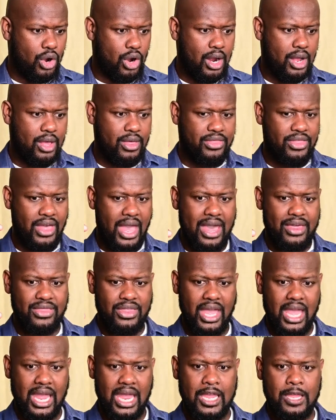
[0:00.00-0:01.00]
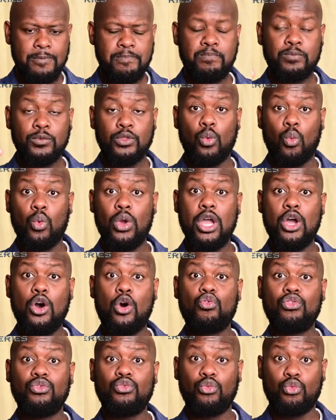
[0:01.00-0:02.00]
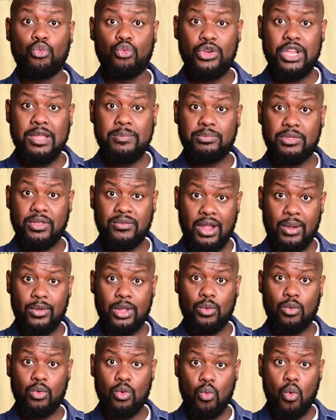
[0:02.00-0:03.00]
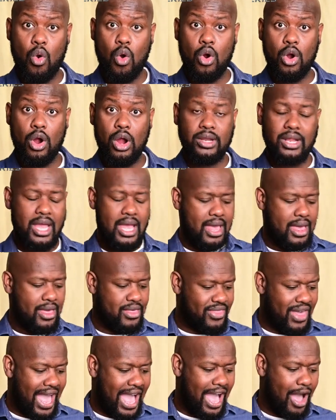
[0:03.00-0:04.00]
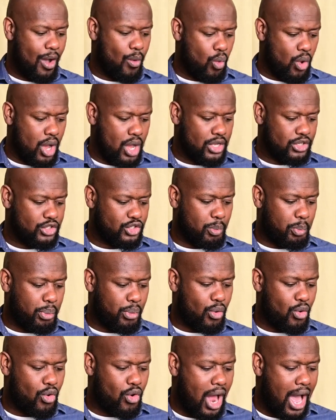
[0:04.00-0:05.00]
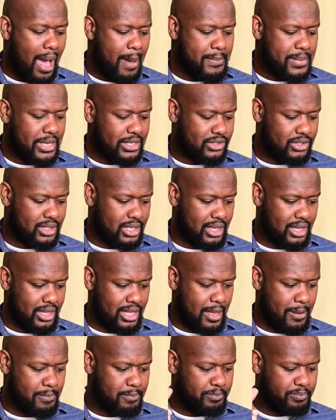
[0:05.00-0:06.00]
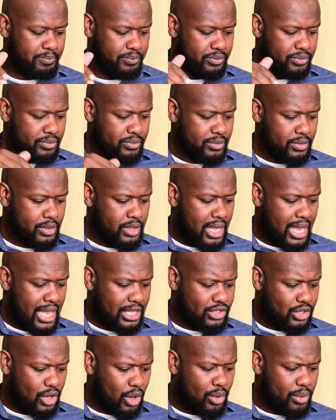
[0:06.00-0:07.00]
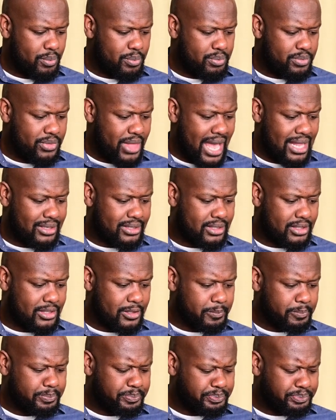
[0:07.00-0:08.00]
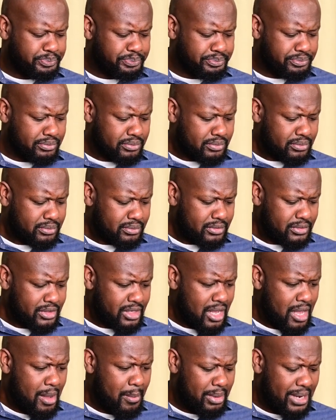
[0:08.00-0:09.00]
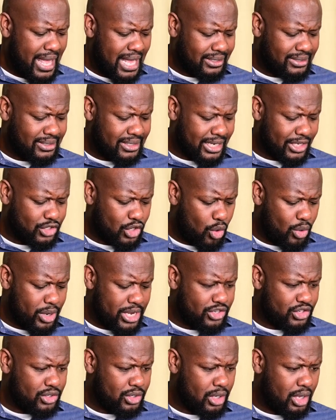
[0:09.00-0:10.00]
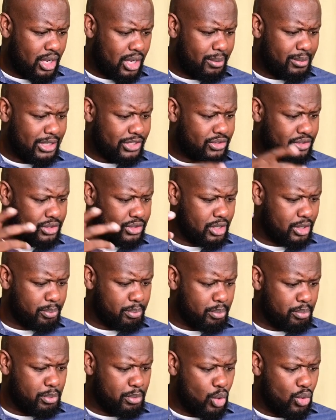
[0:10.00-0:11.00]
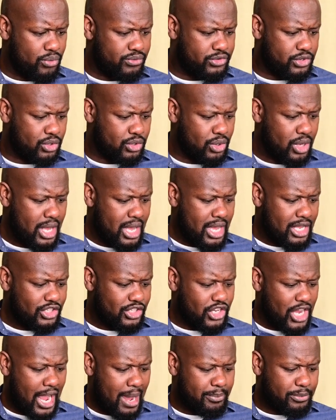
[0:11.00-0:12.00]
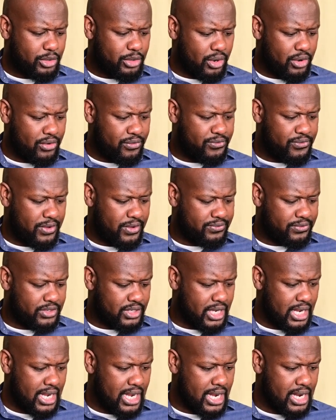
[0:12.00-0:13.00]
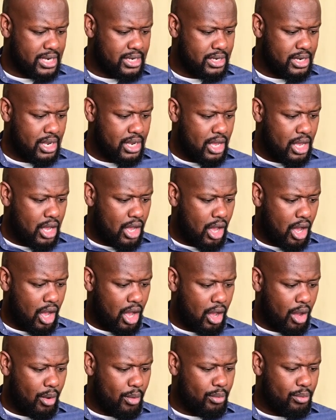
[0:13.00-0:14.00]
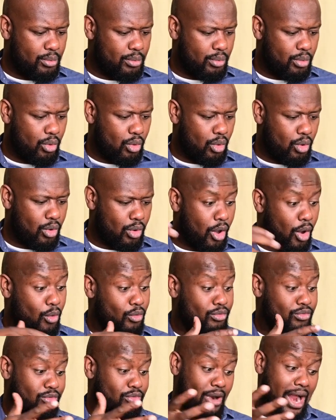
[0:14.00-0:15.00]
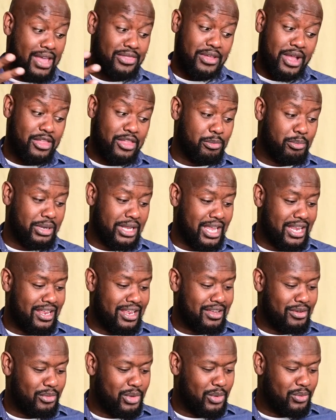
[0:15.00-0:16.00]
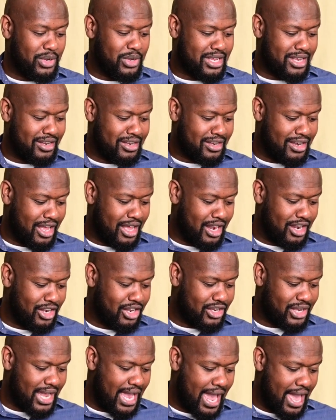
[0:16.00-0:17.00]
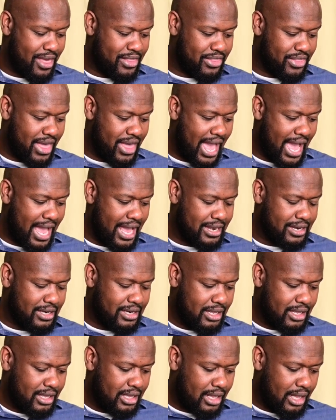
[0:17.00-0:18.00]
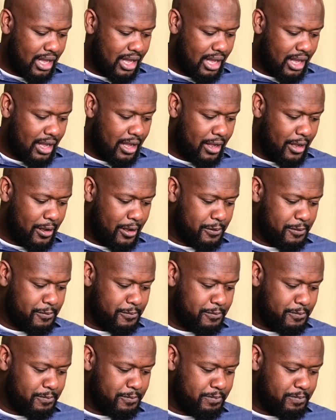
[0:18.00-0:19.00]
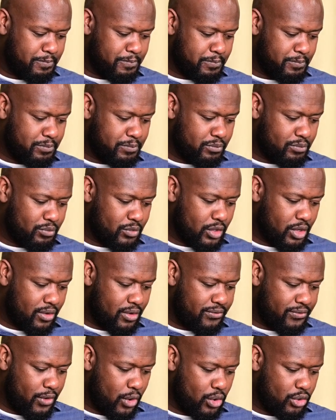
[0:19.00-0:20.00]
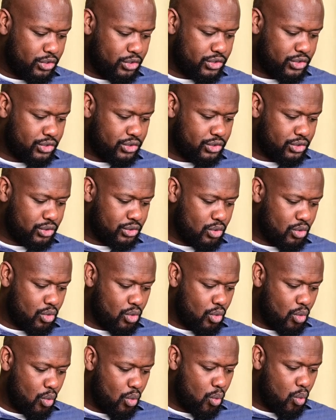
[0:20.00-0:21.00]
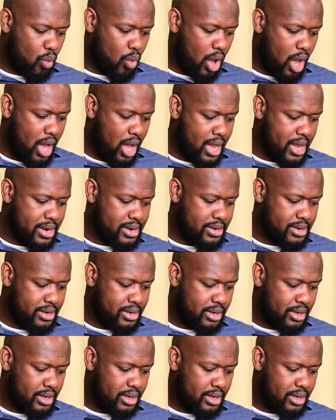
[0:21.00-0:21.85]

that they will reap the very reward that was promised to them. And so that's a blessing. So in uh, let's move to chapter 15. Um, oh, right there at the beginning, we, we can uh, look at that uh, verse 1,